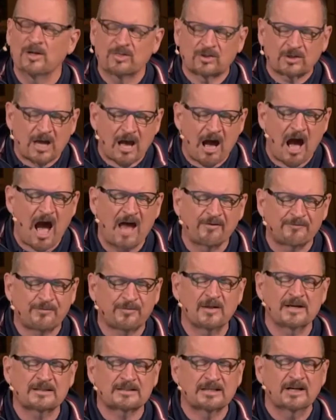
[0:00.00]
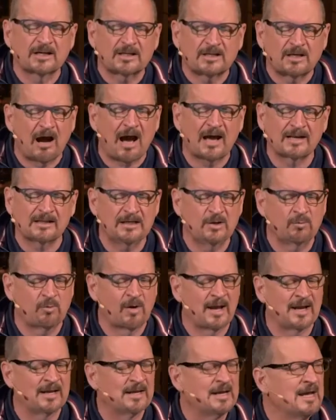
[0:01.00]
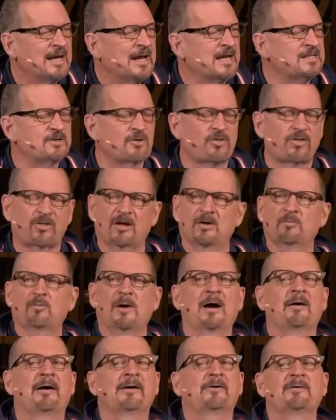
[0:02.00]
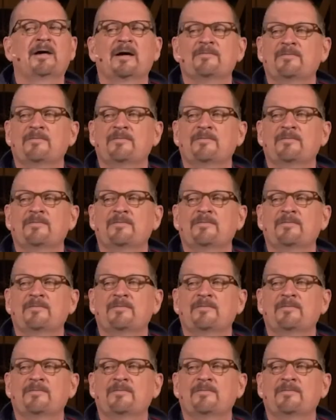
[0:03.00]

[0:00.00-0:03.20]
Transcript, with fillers: with conflict in a godly way, and you say, Wow, I don't